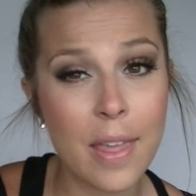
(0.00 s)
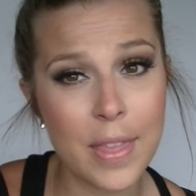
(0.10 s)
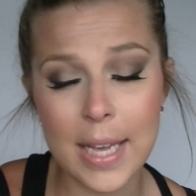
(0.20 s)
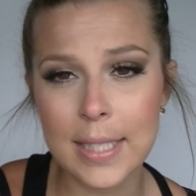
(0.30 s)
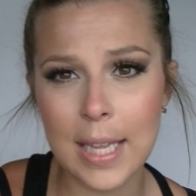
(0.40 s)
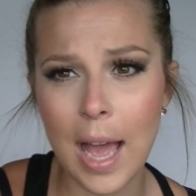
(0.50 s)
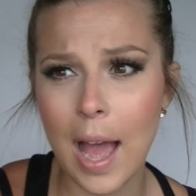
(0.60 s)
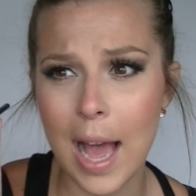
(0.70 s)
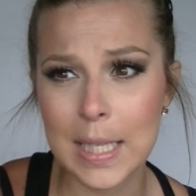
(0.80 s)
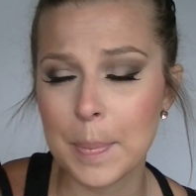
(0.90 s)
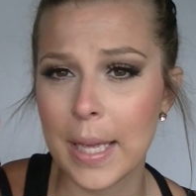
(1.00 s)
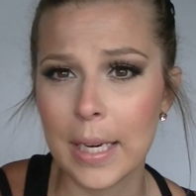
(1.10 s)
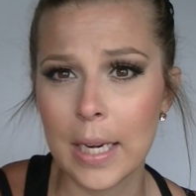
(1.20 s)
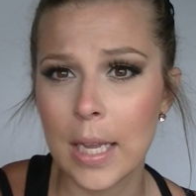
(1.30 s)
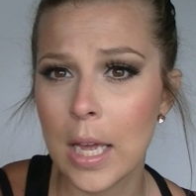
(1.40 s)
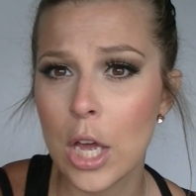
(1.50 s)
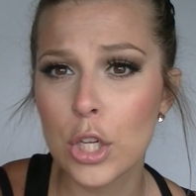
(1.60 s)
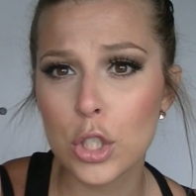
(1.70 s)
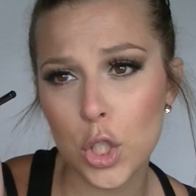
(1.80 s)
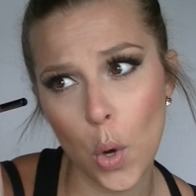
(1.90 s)
this has been
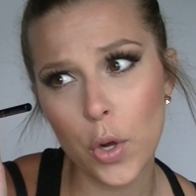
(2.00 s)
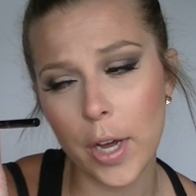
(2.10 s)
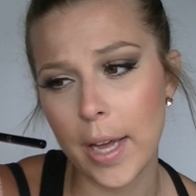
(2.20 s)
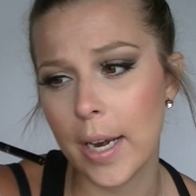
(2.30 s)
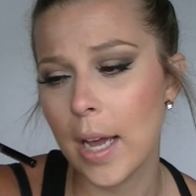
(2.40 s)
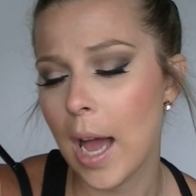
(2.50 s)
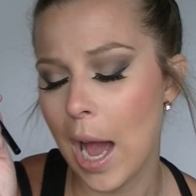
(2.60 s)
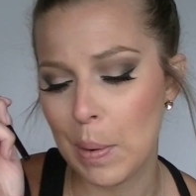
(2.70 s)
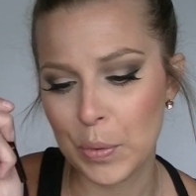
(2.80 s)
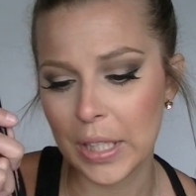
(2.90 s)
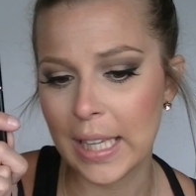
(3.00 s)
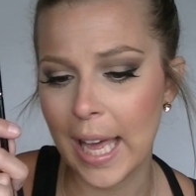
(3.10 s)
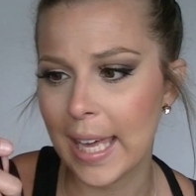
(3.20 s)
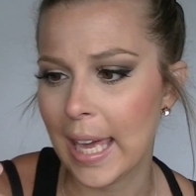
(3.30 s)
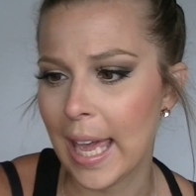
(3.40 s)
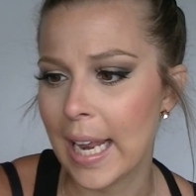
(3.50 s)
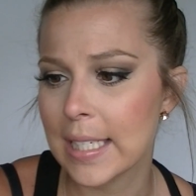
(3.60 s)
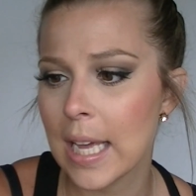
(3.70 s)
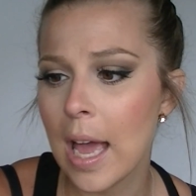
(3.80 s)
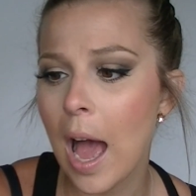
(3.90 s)
so good. I'm really liking
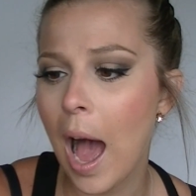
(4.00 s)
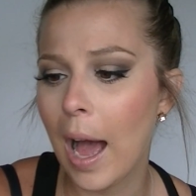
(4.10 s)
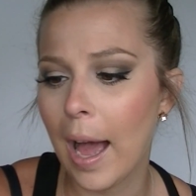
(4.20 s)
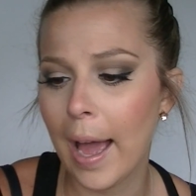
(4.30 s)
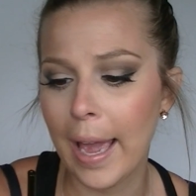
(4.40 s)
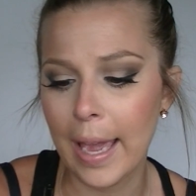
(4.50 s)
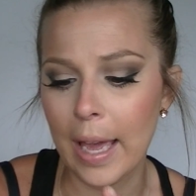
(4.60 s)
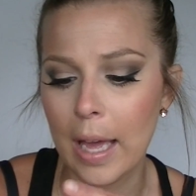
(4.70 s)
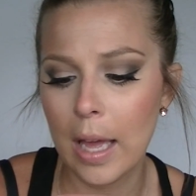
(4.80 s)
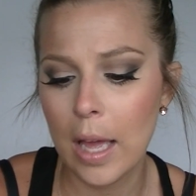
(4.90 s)
it. I